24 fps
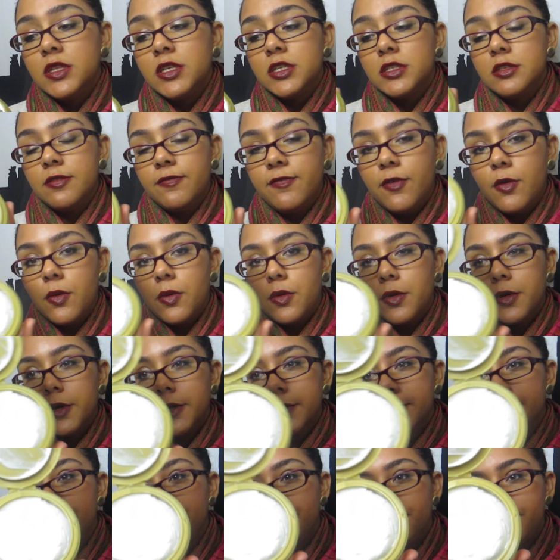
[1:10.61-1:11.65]
this
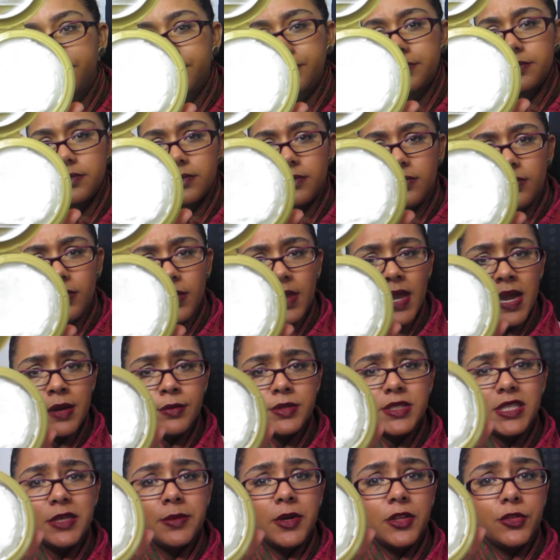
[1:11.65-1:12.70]
for, I
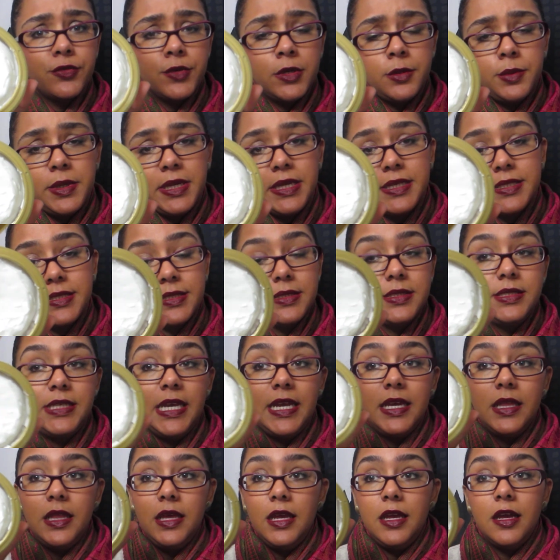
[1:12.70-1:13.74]
would say about three weeks
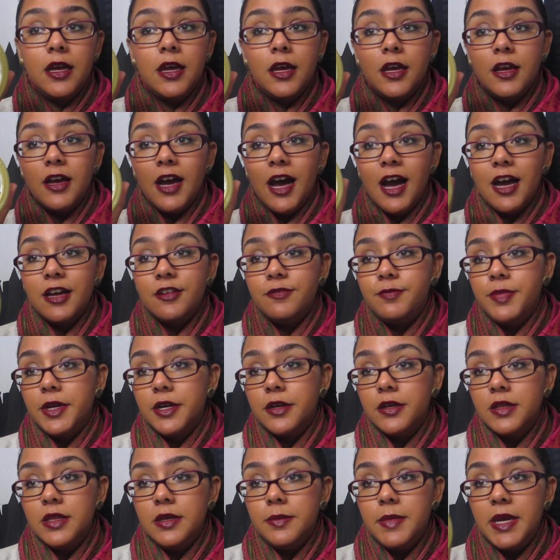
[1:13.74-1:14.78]
daily. I've
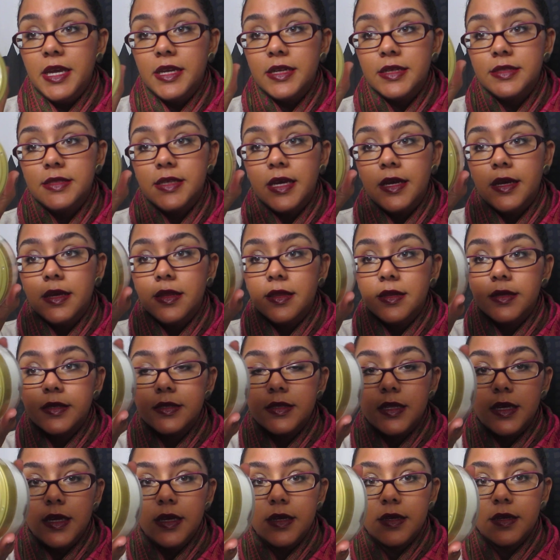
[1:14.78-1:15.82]
barely made a dent in this
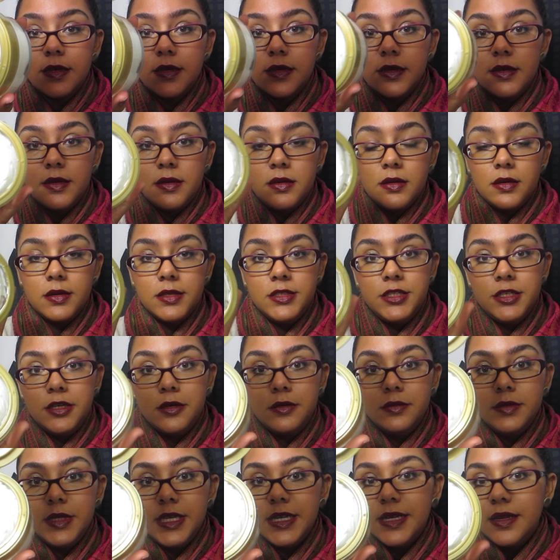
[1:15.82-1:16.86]
thing because you
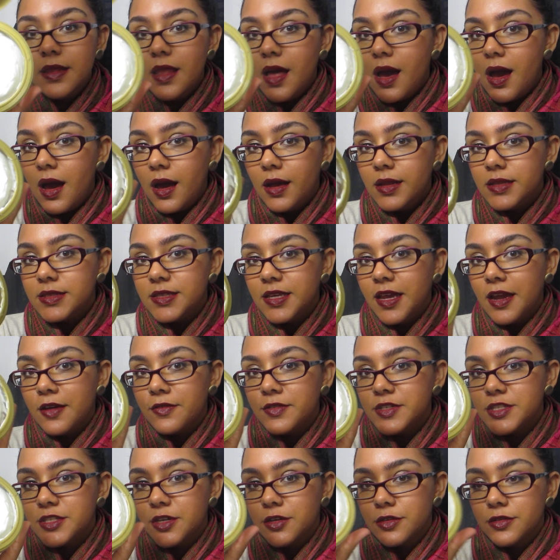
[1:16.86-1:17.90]
don't need a lot to get
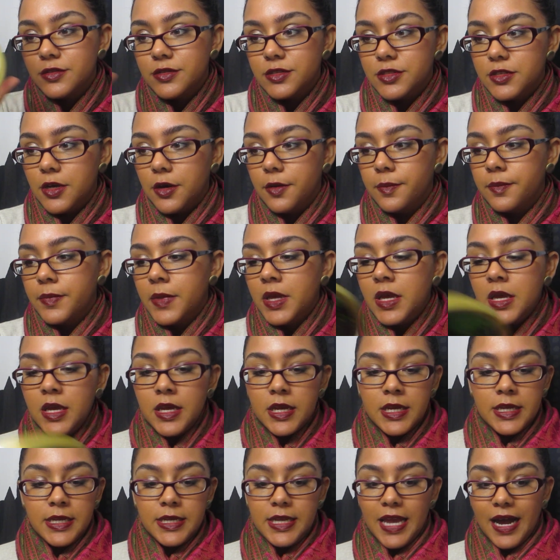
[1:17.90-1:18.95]
results. So
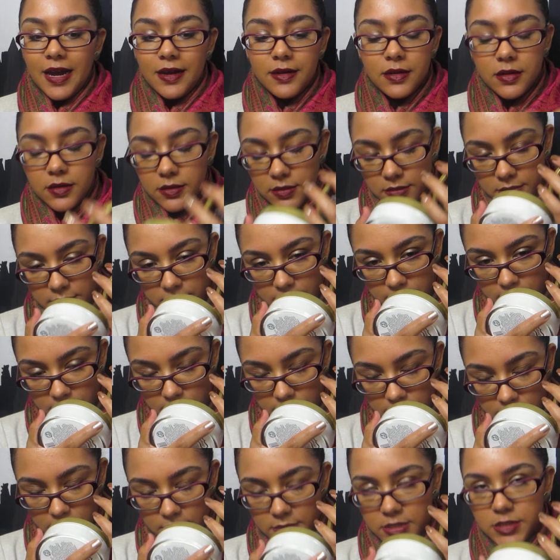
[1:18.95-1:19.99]
yeah,
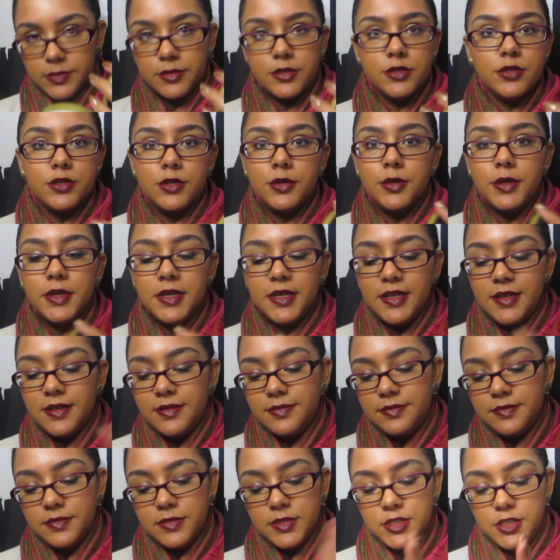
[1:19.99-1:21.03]
it smells so
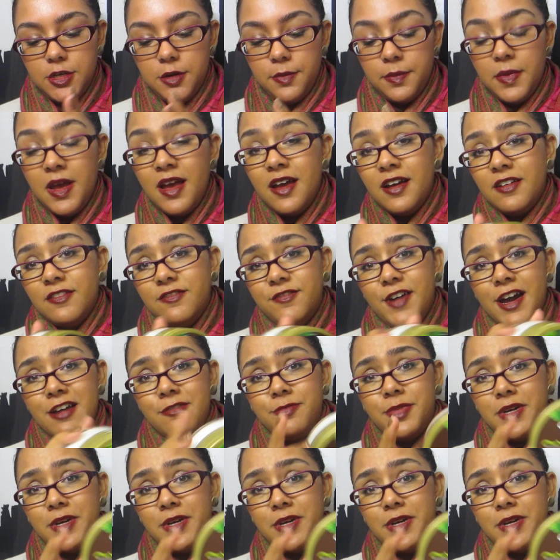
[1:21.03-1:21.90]
good. So five